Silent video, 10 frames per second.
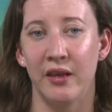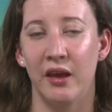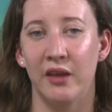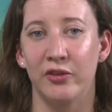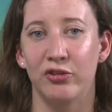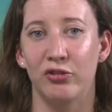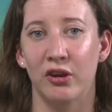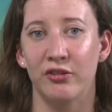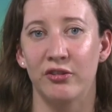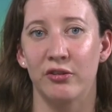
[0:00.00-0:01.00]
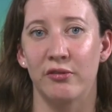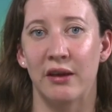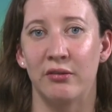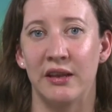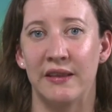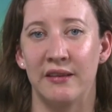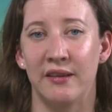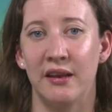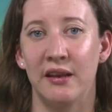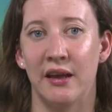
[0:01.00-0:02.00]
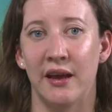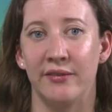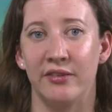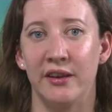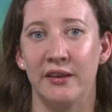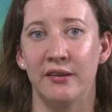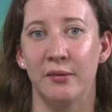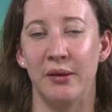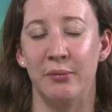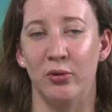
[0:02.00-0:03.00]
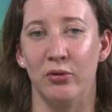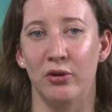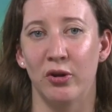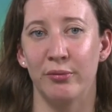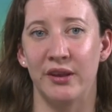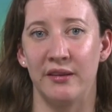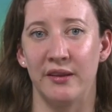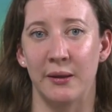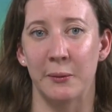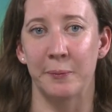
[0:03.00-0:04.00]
and the structure surrounding their daily lives needed to be more accommodating.